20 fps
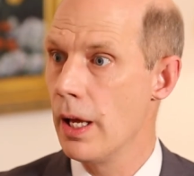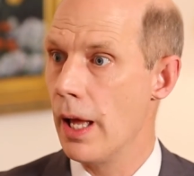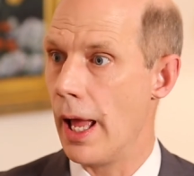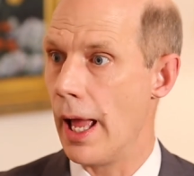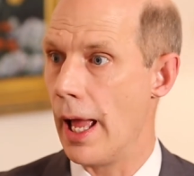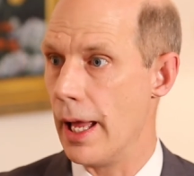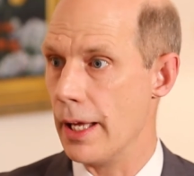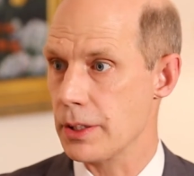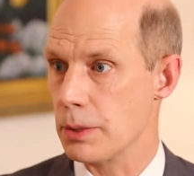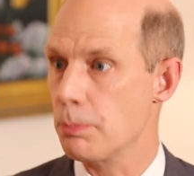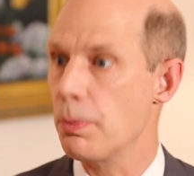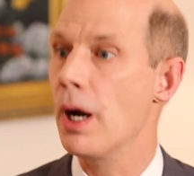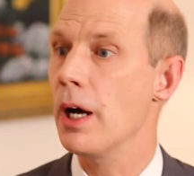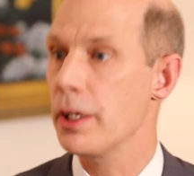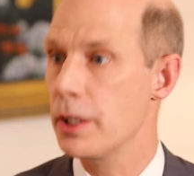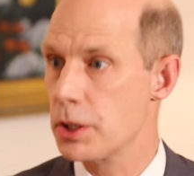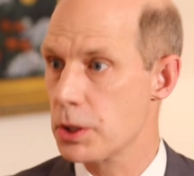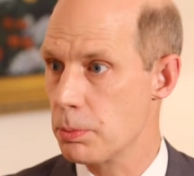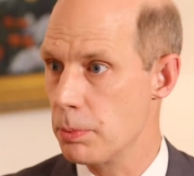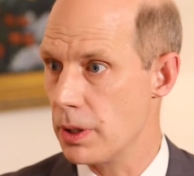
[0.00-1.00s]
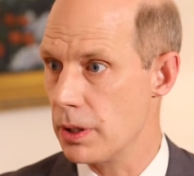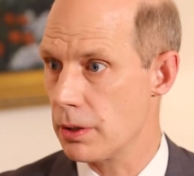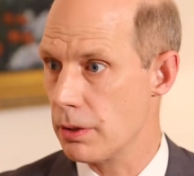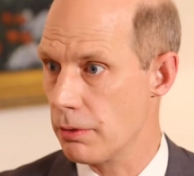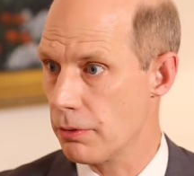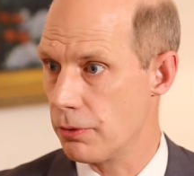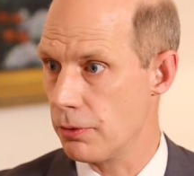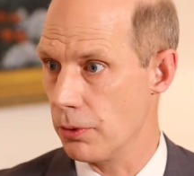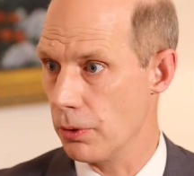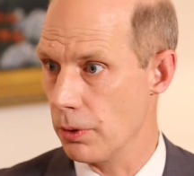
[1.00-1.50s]
as a punishment
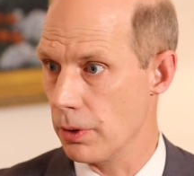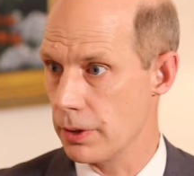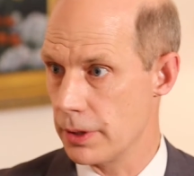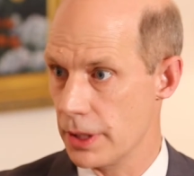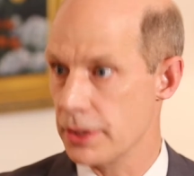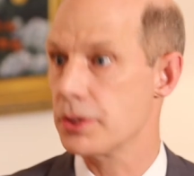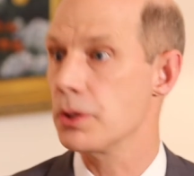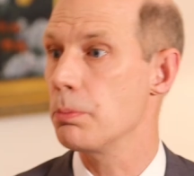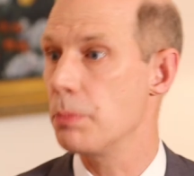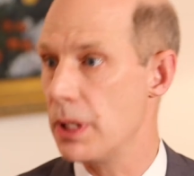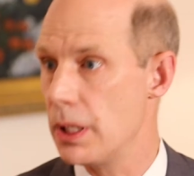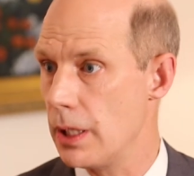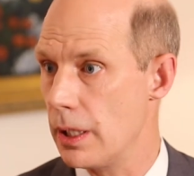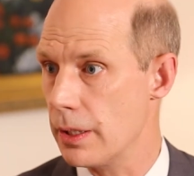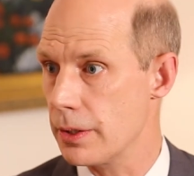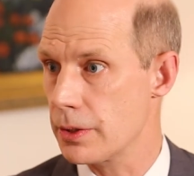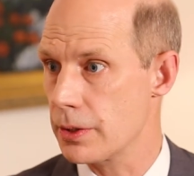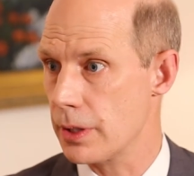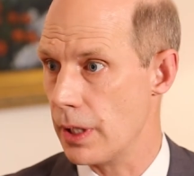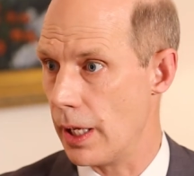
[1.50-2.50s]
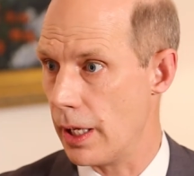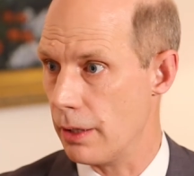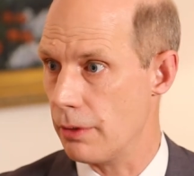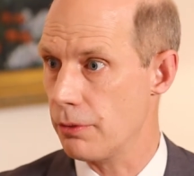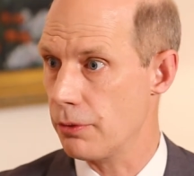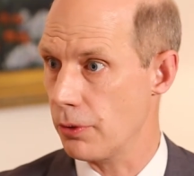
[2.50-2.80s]
for disobedience and